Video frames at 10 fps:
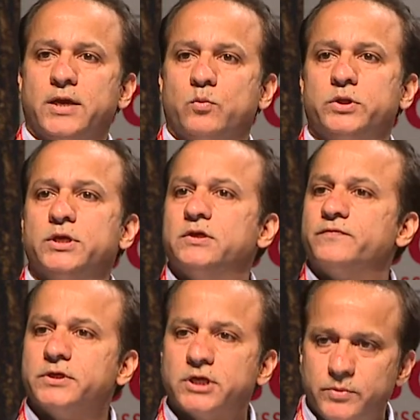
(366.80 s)
within
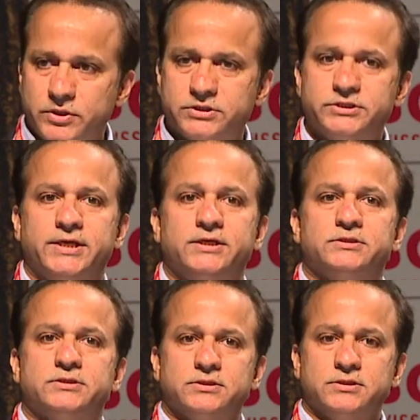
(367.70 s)
different
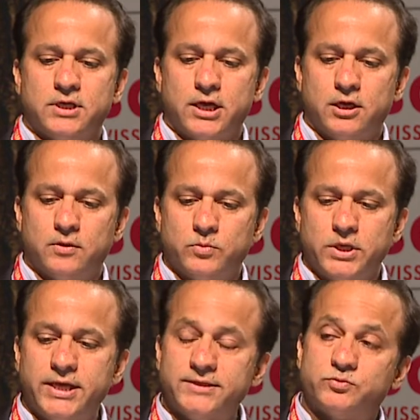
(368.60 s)
communities.
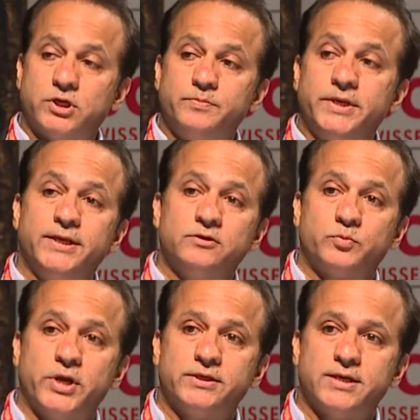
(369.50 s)
And that's really beginning to
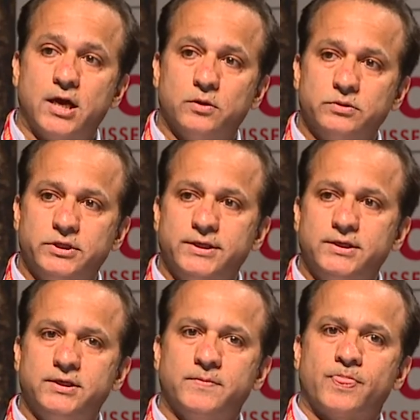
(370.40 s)
break down
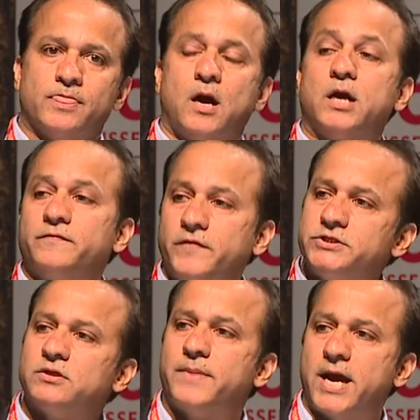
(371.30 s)
the
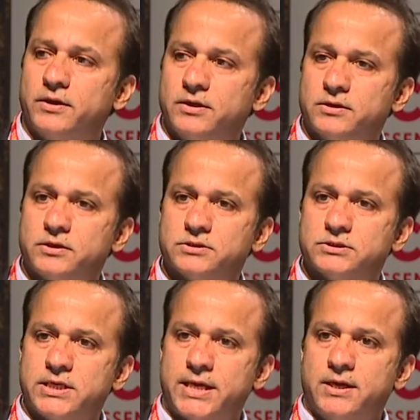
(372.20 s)
artificial
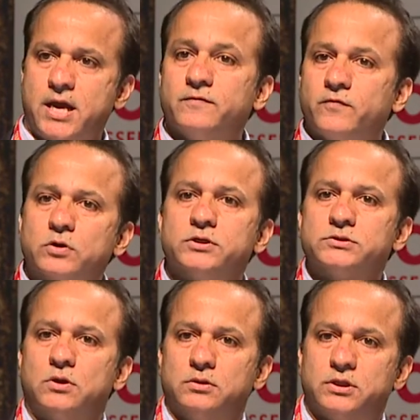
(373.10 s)
barriers and
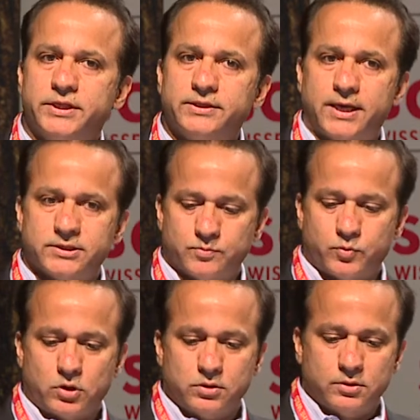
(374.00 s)
focus on the thing that is
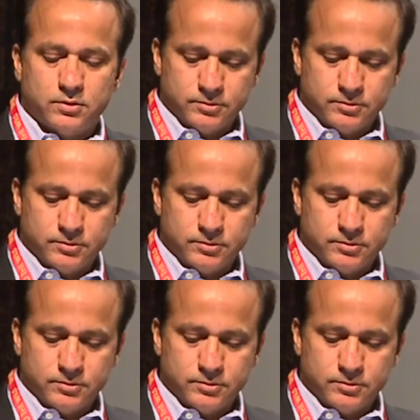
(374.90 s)
important.